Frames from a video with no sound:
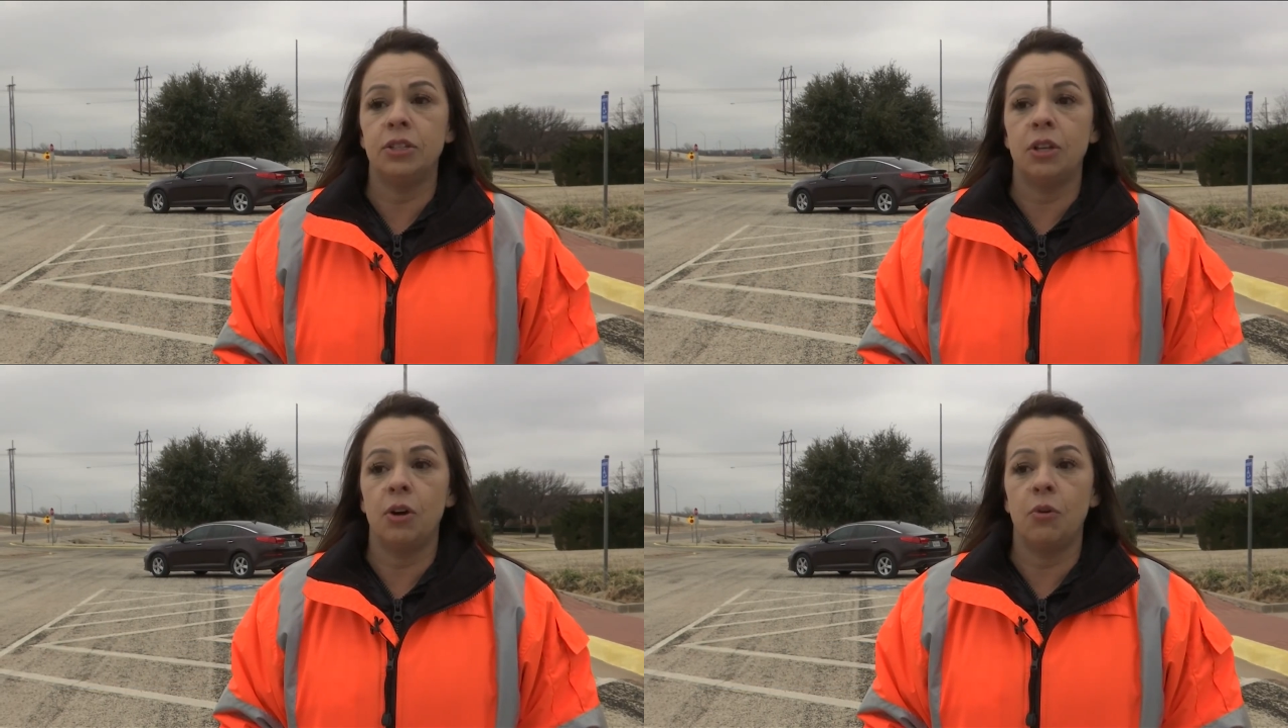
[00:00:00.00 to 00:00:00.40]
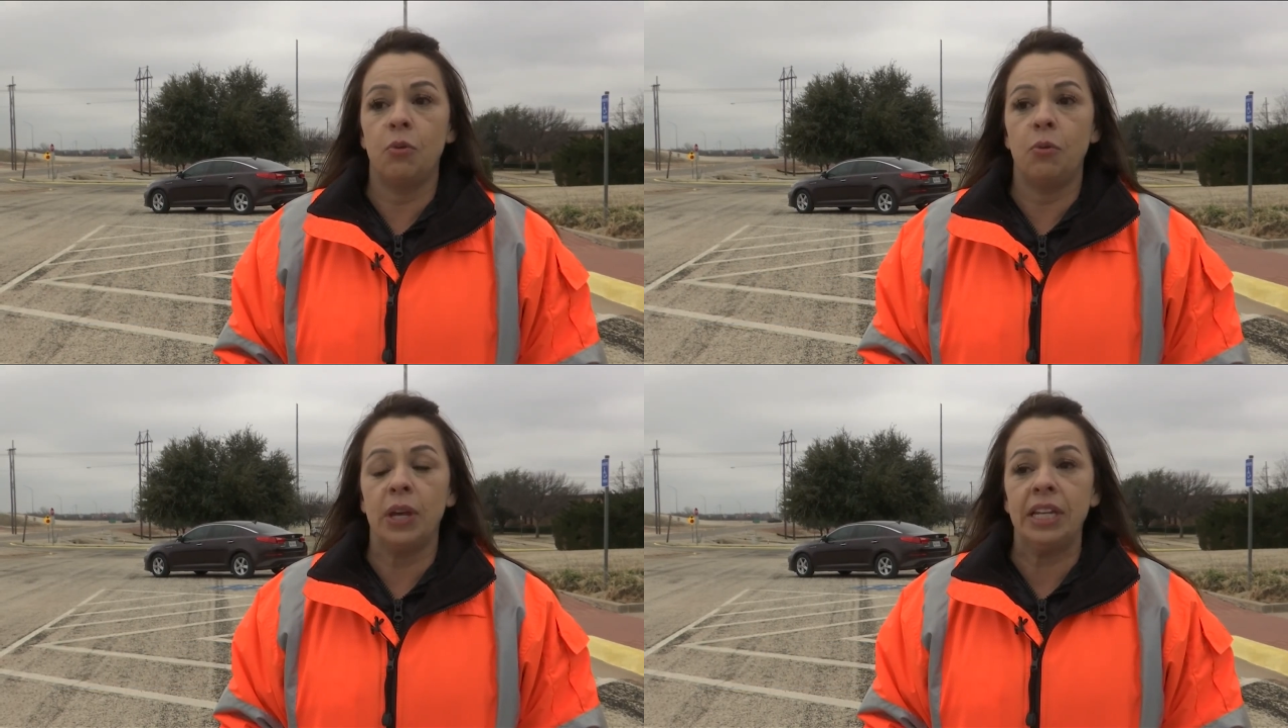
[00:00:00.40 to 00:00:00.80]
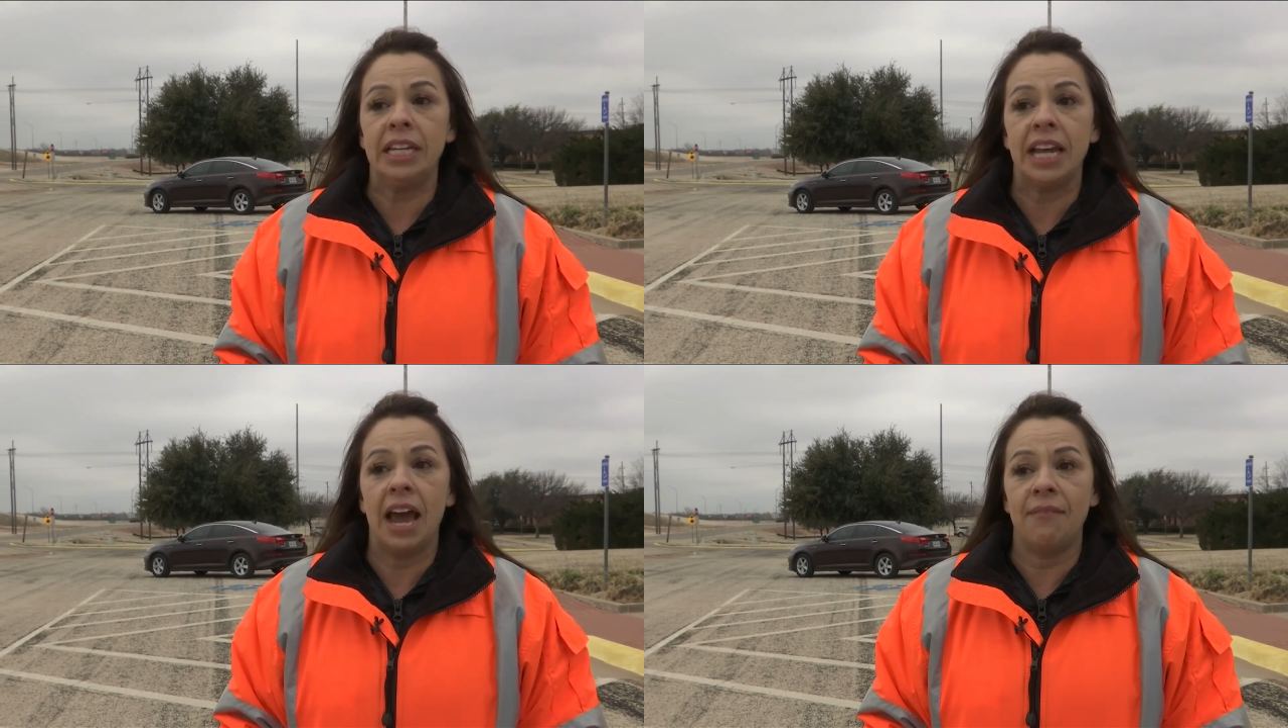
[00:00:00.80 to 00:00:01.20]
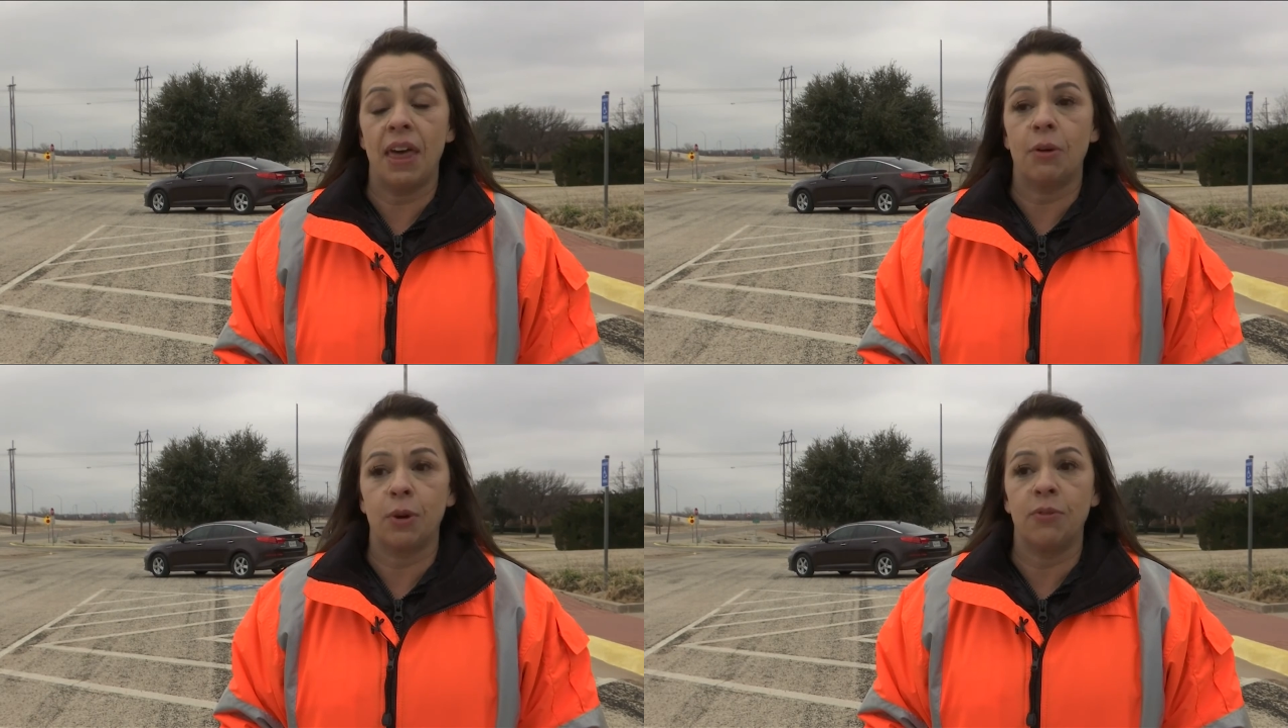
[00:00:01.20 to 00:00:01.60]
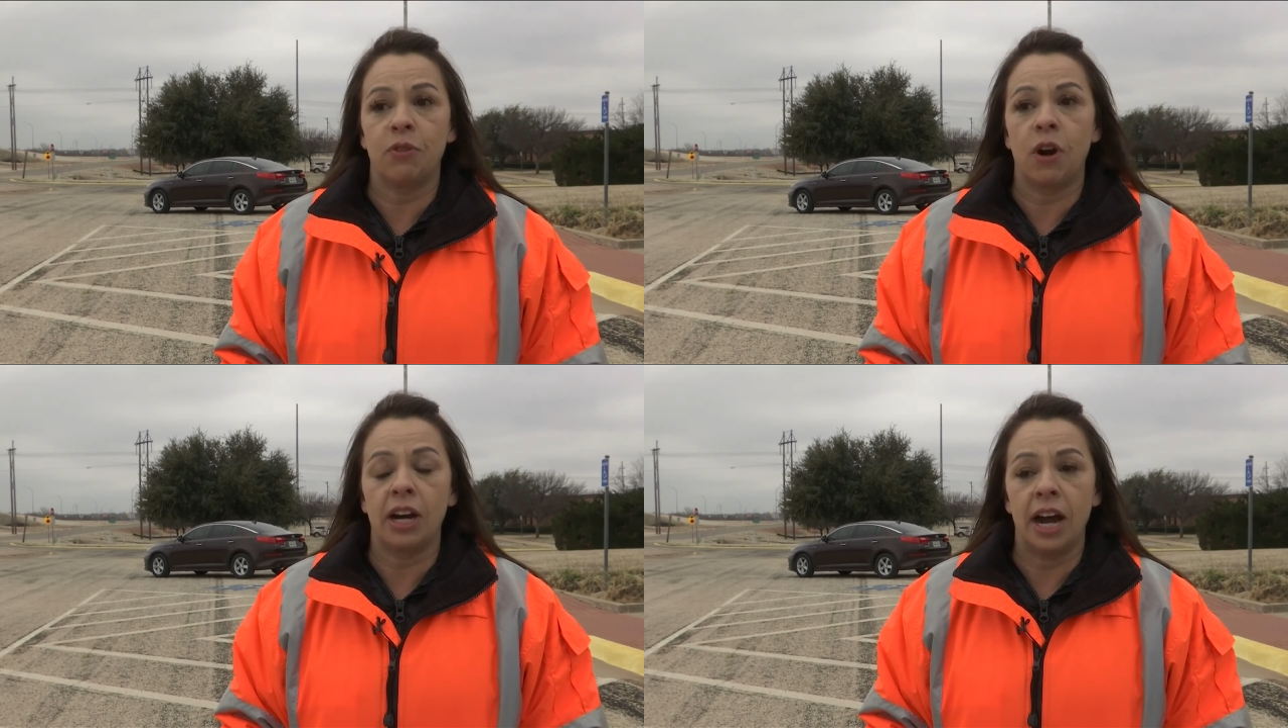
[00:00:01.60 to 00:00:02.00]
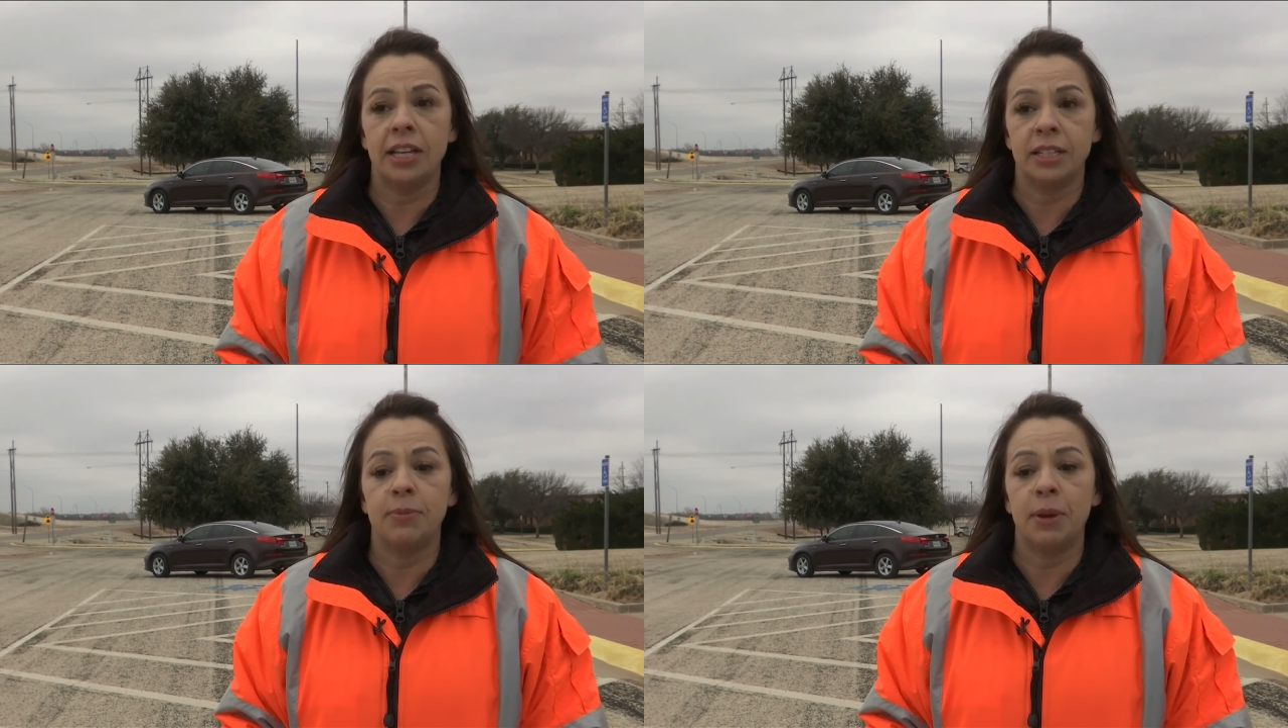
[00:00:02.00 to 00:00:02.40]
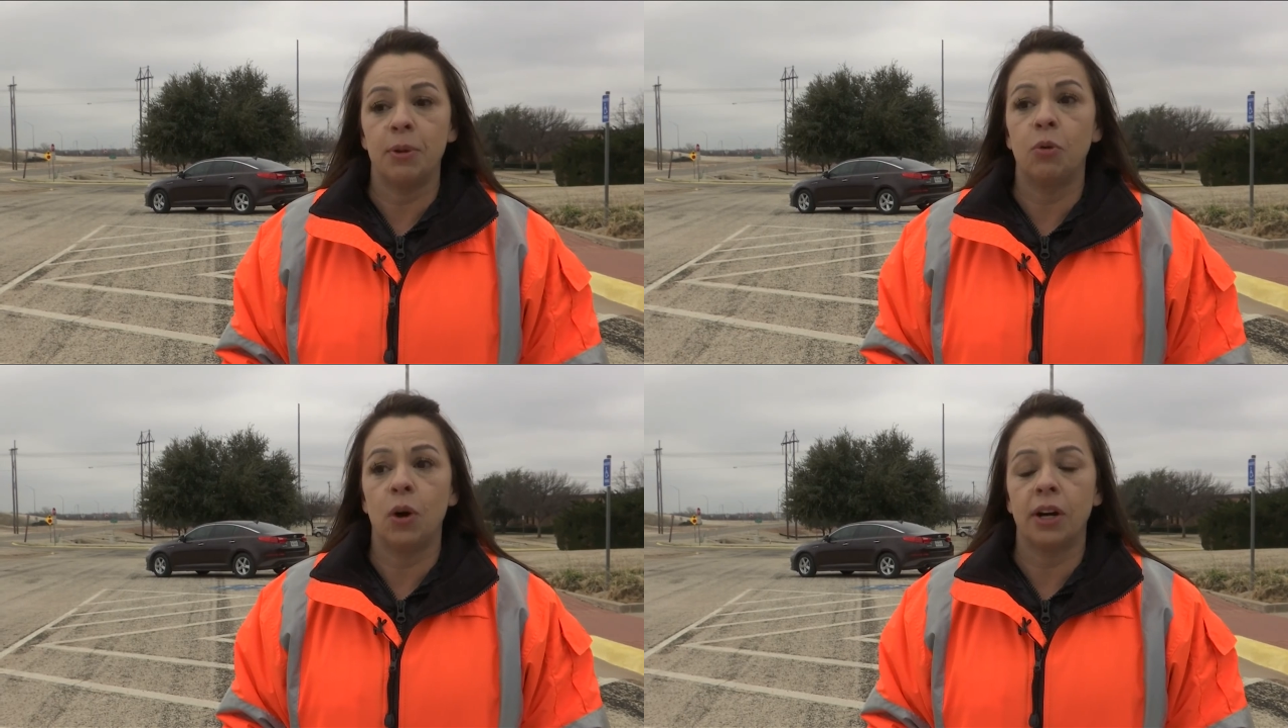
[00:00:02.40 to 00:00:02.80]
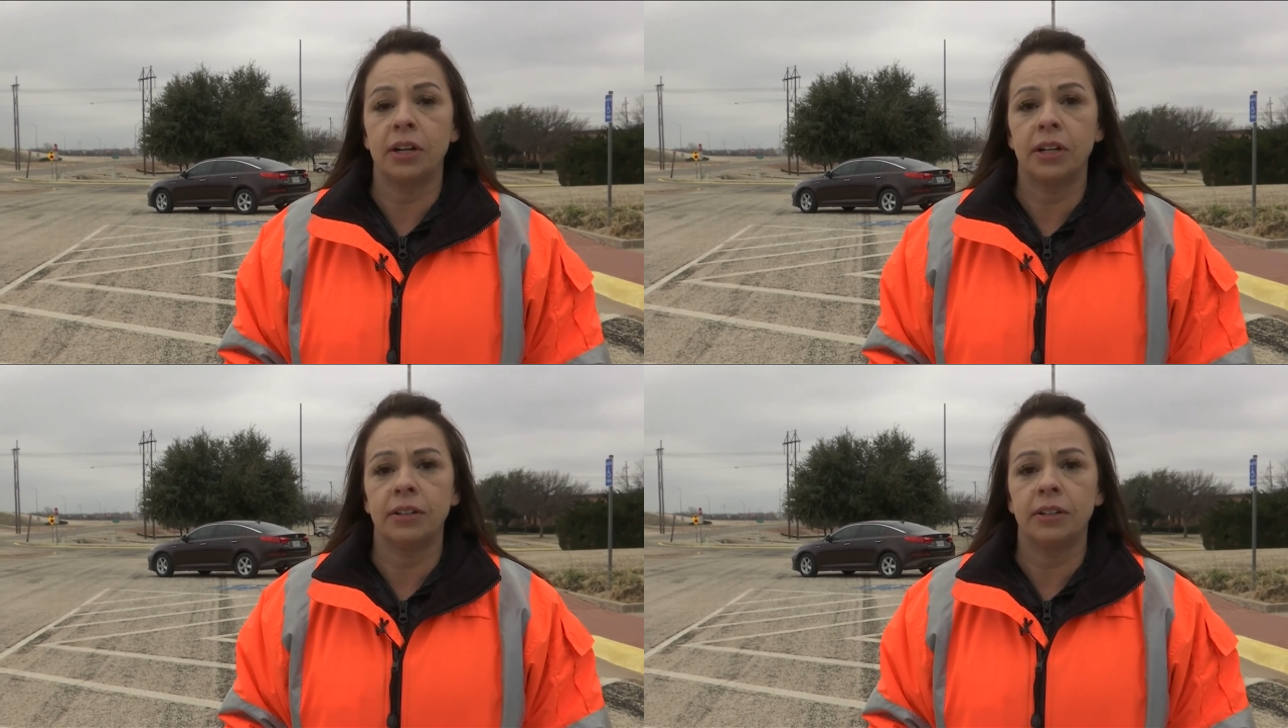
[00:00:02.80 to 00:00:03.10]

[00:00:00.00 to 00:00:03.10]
so we need to have that room for our guys to be able to work